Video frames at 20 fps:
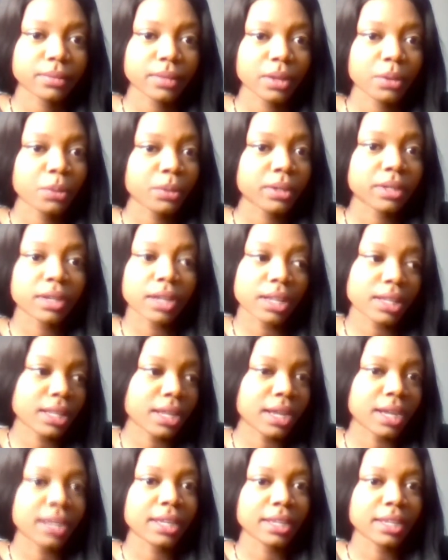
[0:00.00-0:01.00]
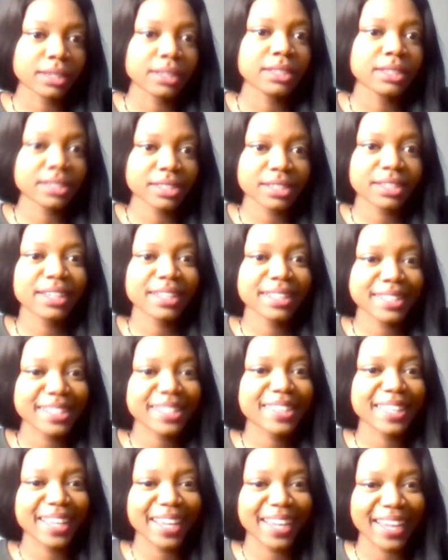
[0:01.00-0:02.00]
we're not lying. It's a
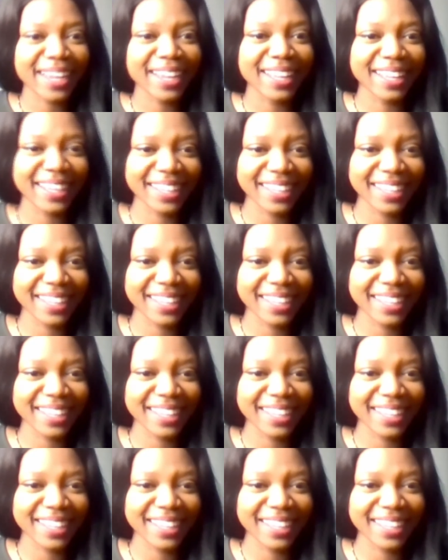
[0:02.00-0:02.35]
thing.